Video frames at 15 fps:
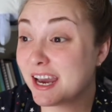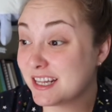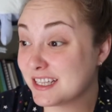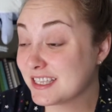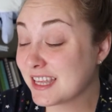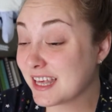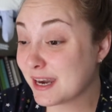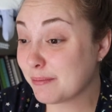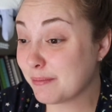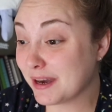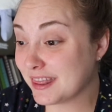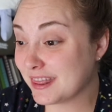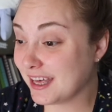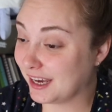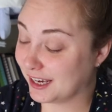It's like
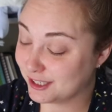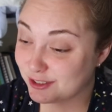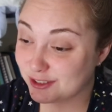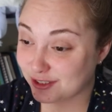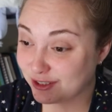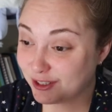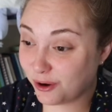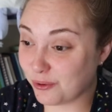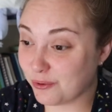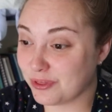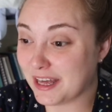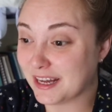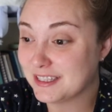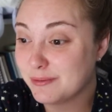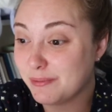my thing. So
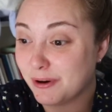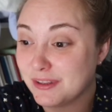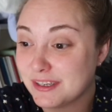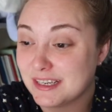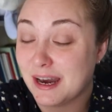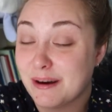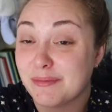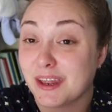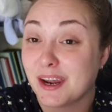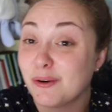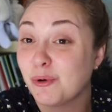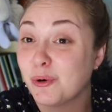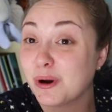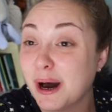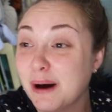that's about the time that I
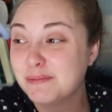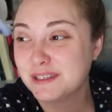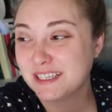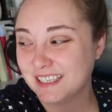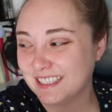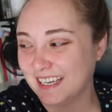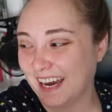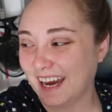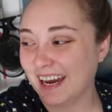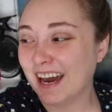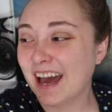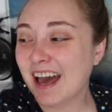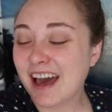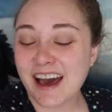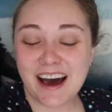woke up today.
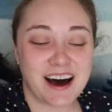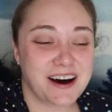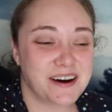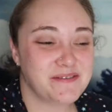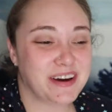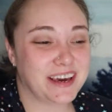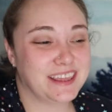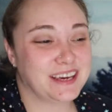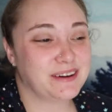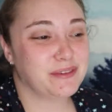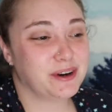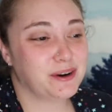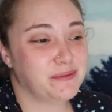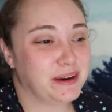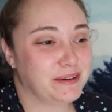I think I'm
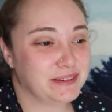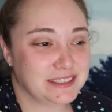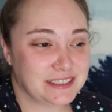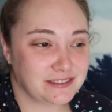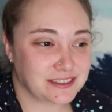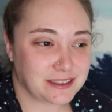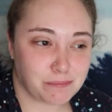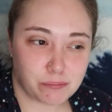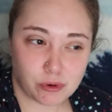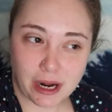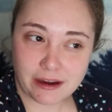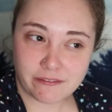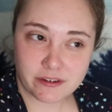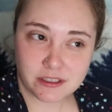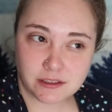gonna make myself some
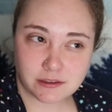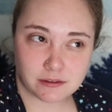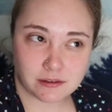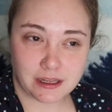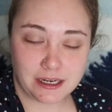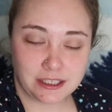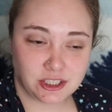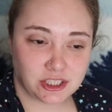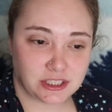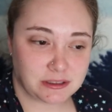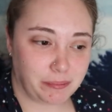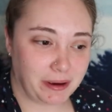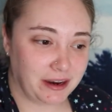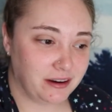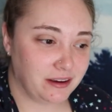breakfast or lunch,
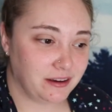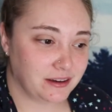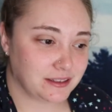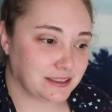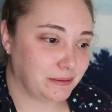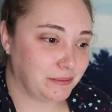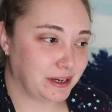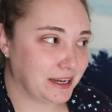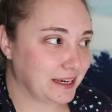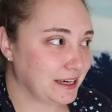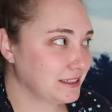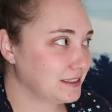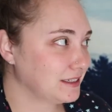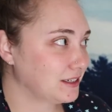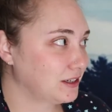depending, because I mean, I
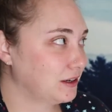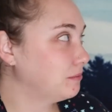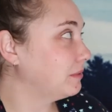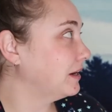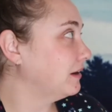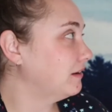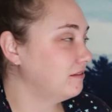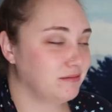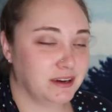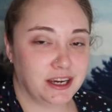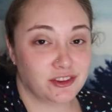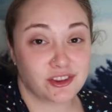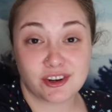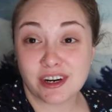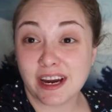guess it could be
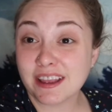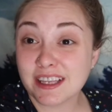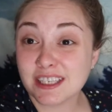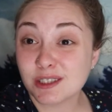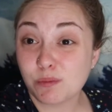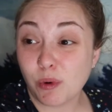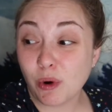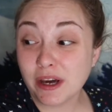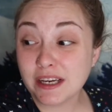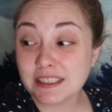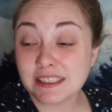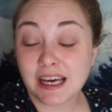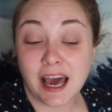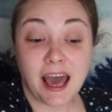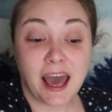either at this
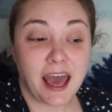point.